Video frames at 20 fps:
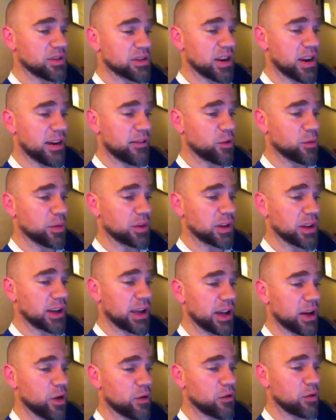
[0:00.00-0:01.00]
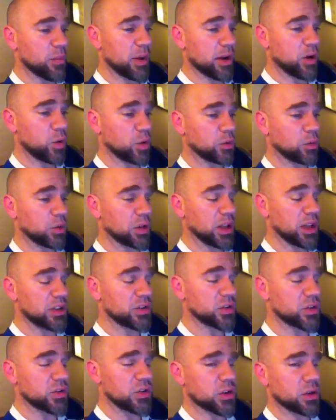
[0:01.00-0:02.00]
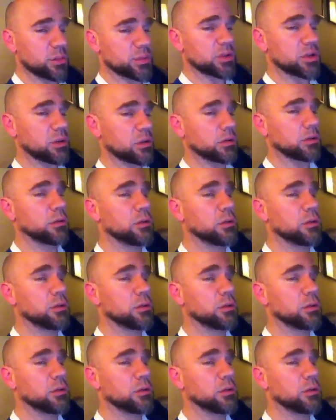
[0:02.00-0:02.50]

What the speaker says: as I never really get over my old relationships.